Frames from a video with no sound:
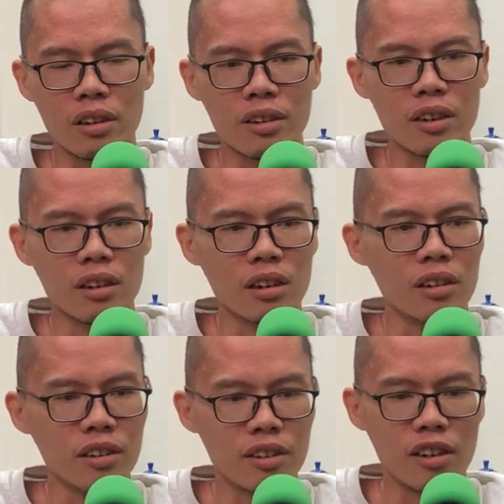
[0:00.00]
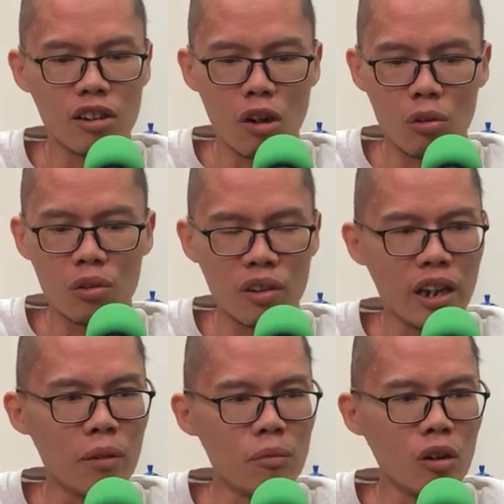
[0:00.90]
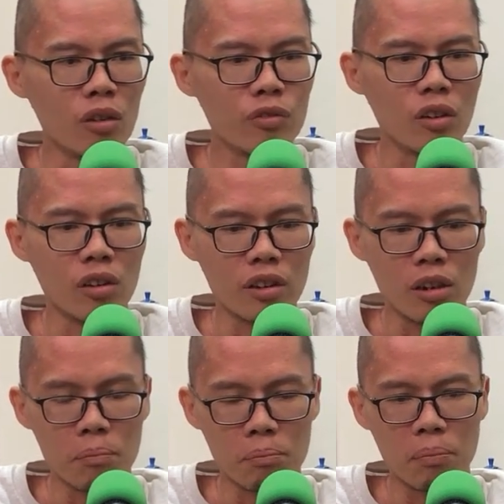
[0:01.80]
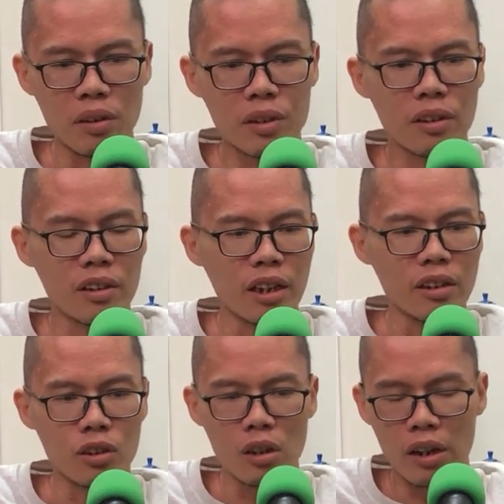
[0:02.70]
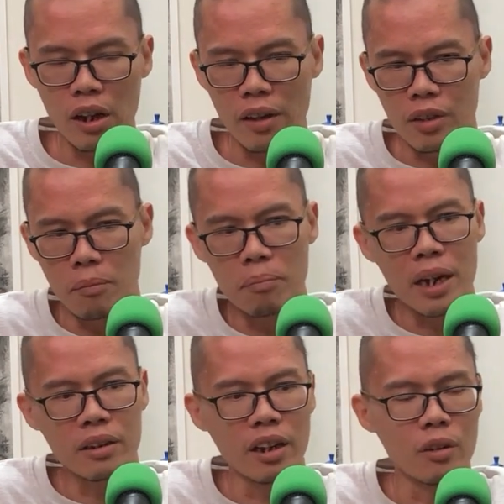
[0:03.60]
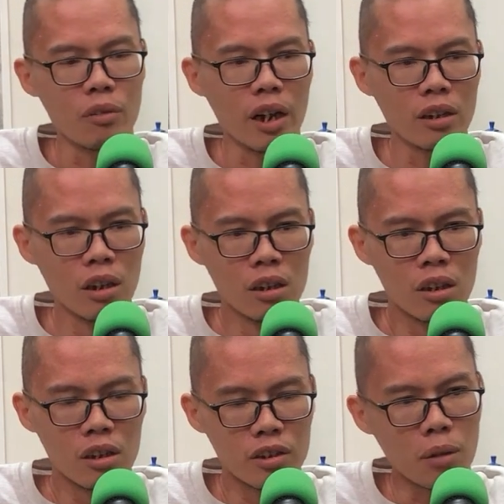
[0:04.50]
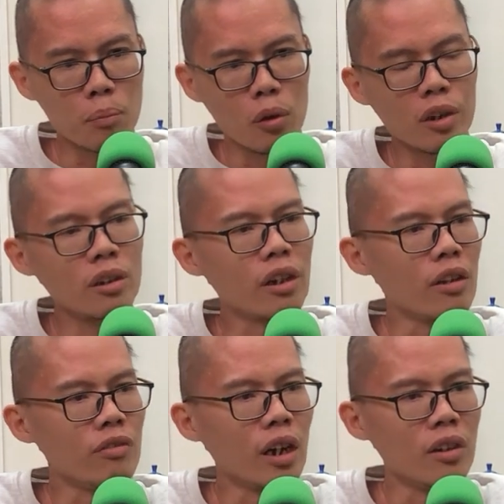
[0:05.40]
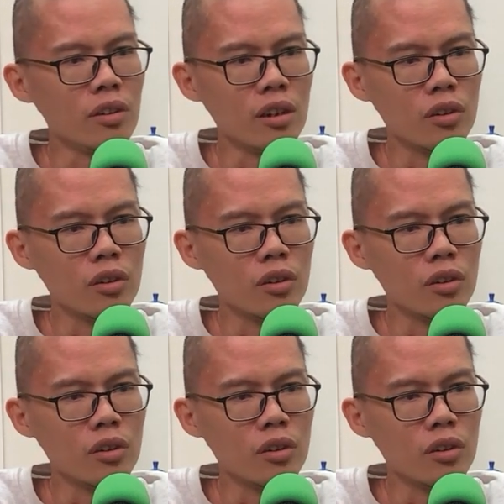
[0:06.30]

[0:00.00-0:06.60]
a long name for the person that is at the back end, right, supporting the advisor.